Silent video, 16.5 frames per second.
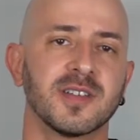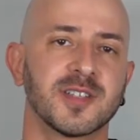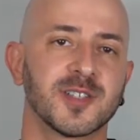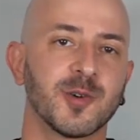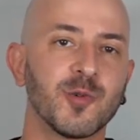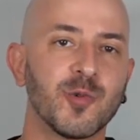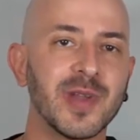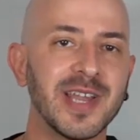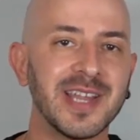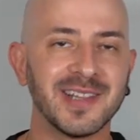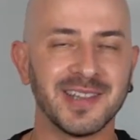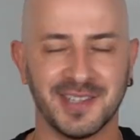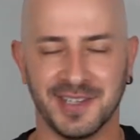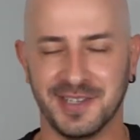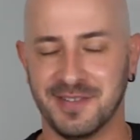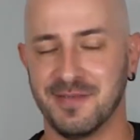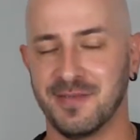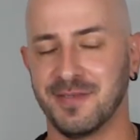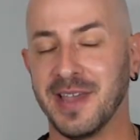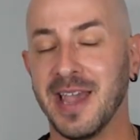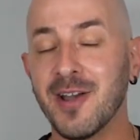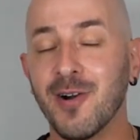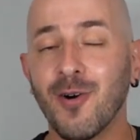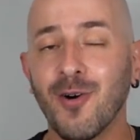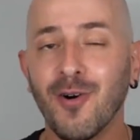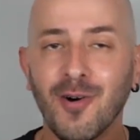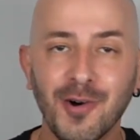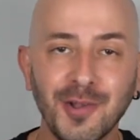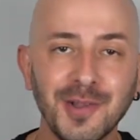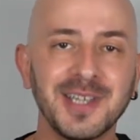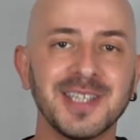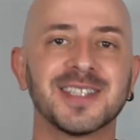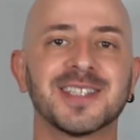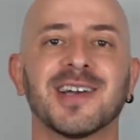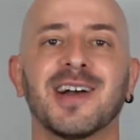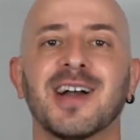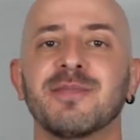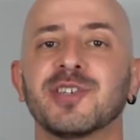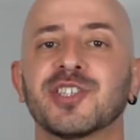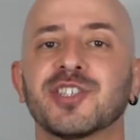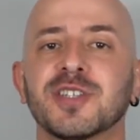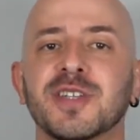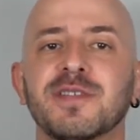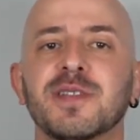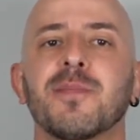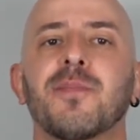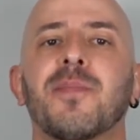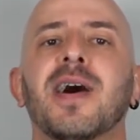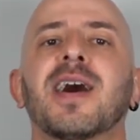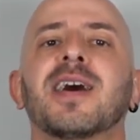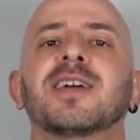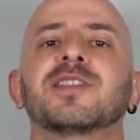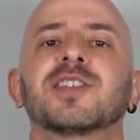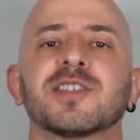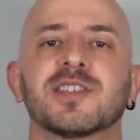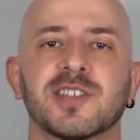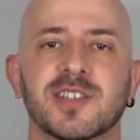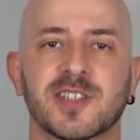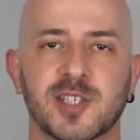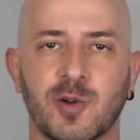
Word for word: So really, the only time you should even ponder this